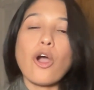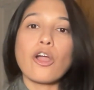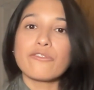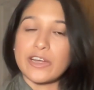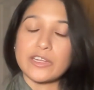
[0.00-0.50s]

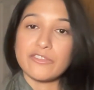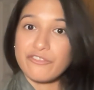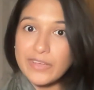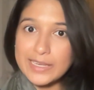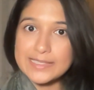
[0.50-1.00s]
are very
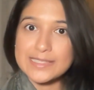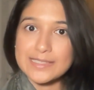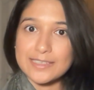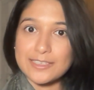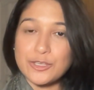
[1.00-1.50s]
fixed.
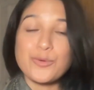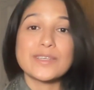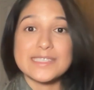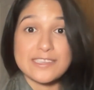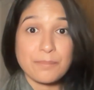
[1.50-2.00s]
You are
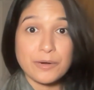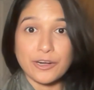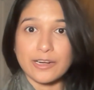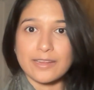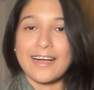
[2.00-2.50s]

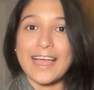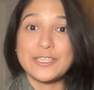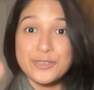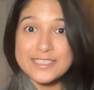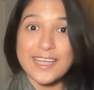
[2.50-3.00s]
stubborn, and
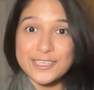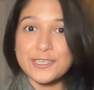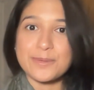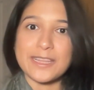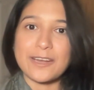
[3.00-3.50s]
you're designed
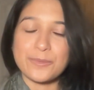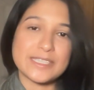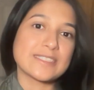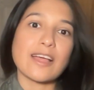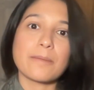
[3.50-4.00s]
to be that way.
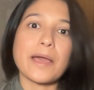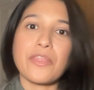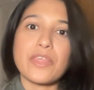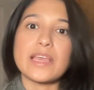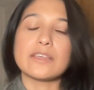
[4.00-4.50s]
It's not a bad
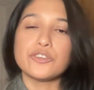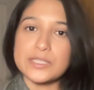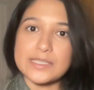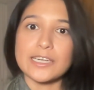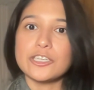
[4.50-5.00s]
thing. You're
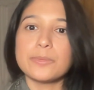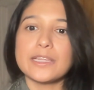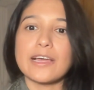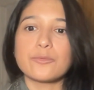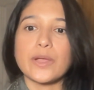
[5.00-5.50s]
designed to be
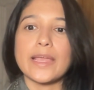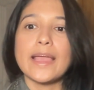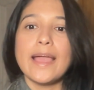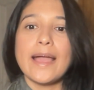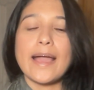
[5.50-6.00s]
that way,
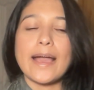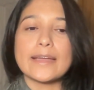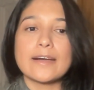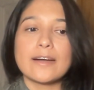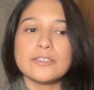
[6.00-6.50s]

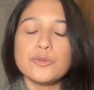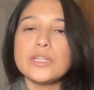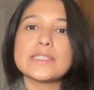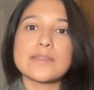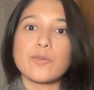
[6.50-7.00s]
and you
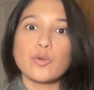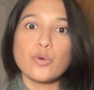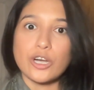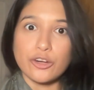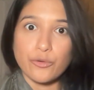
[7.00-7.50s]
need someone who
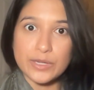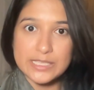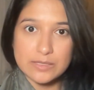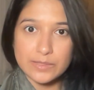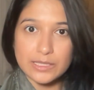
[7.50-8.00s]

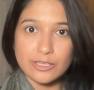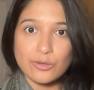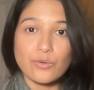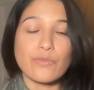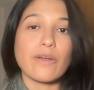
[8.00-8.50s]
agrees with
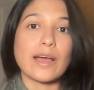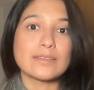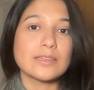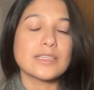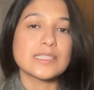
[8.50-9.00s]
you
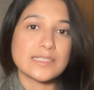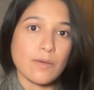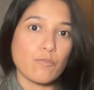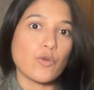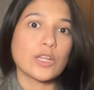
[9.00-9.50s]
rather than
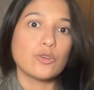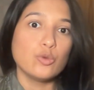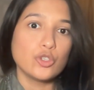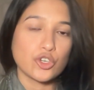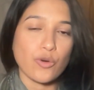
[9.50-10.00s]
someone
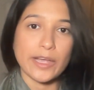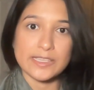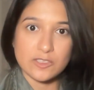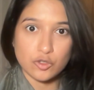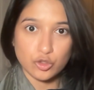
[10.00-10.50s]
who
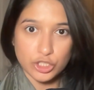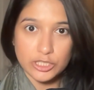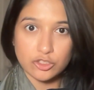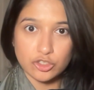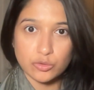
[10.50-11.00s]
tries to
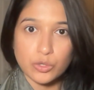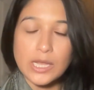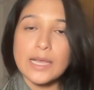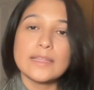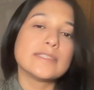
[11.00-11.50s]
change you.
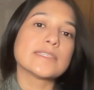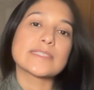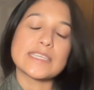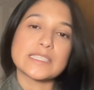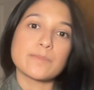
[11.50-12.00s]
This is
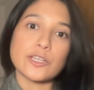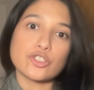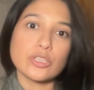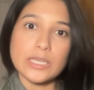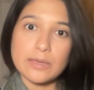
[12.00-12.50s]

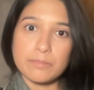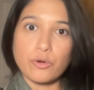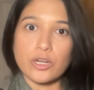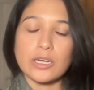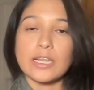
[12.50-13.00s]
especially
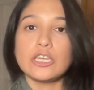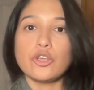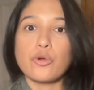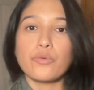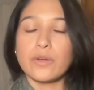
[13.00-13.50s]
important in
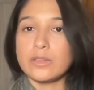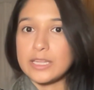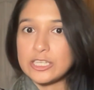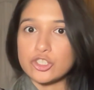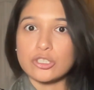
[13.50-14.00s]
your
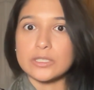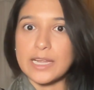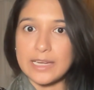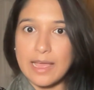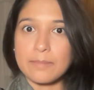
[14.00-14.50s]
relational
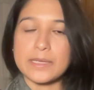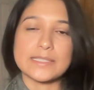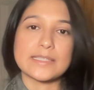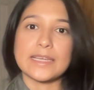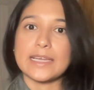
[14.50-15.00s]

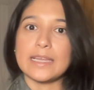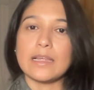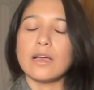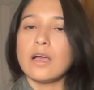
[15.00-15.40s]
dynamics, like in